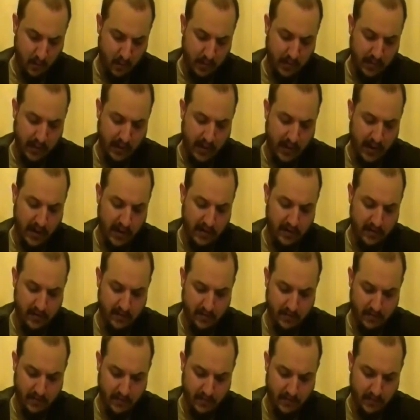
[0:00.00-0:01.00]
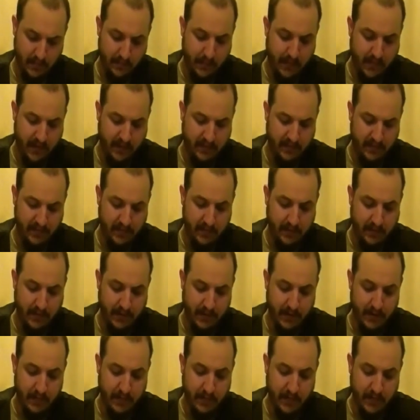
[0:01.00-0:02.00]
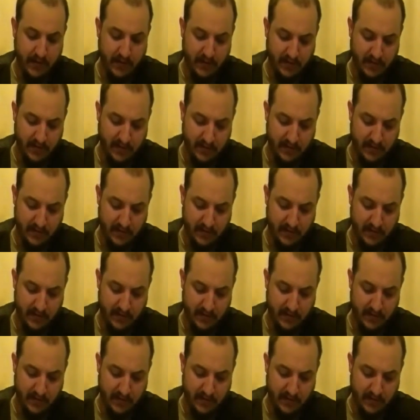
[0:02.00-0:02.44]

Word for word: we got the base of the pyramid.